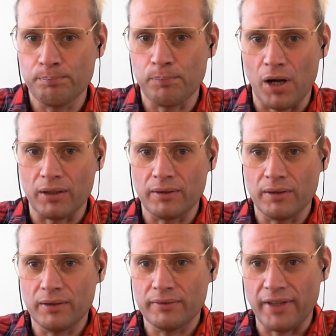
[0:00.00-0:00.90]
but
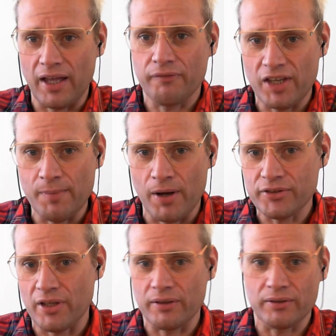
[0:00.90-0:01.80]
they are female.
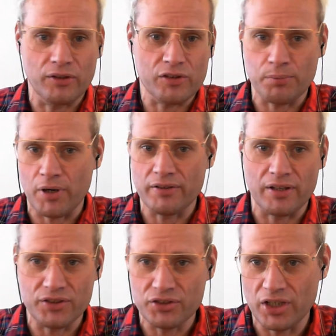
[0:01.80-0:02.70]
So they use the
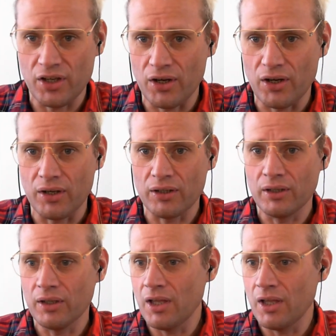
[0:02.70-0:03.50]
pronouns she, her.